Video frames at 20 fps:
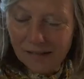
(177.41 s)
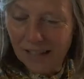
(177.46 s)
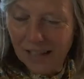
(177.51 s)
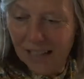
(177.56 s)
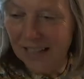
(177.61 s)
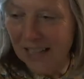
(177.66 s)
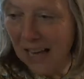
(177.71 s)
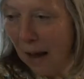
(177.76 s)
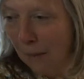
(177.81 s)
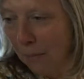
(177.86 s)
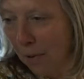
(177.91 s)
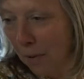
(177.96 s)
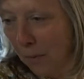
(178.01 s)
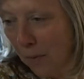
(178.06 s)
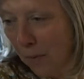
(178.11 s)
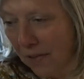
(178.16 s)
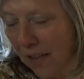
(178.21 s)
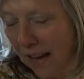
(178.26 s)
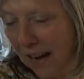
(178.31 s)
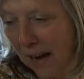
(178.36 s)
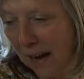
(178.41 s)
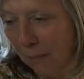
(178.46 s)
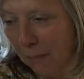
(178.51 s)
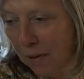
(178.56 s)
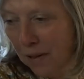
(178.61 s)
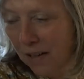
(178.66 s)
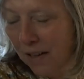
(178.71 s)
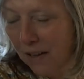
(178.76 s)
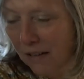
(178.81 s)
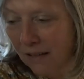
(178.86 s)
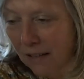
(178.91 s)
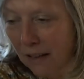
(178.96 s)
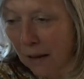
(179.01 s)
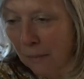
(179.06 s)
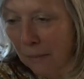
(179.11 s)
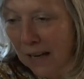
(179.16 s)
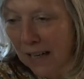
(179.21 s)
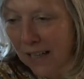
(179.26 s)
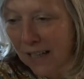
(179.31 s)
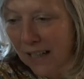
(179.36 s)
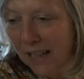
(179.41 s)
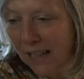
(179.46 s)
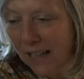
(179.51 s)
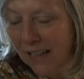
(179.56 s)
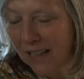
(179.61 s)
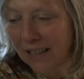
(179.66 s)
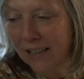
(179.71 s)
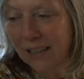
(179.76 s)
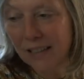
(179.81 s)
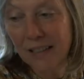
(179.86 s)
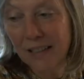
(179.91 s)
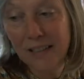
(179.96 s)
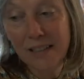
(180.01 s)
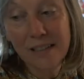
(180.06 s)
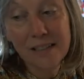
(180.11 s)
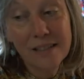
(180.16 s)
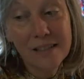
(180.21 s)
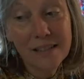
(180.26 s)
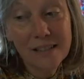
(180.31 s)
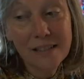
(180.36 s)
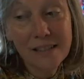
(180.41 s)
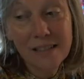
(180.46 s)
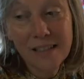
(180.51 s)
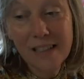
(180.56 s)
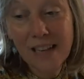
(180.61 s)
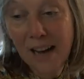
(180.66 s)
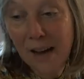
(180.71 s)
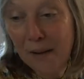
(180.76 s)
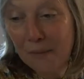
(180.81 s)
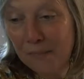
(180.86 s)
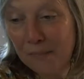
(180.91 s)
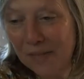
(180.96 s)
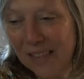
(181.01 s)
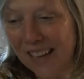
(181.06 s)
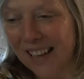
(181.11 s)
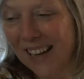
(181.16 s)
things happen when they happen, don't they, Melanie? Yeah.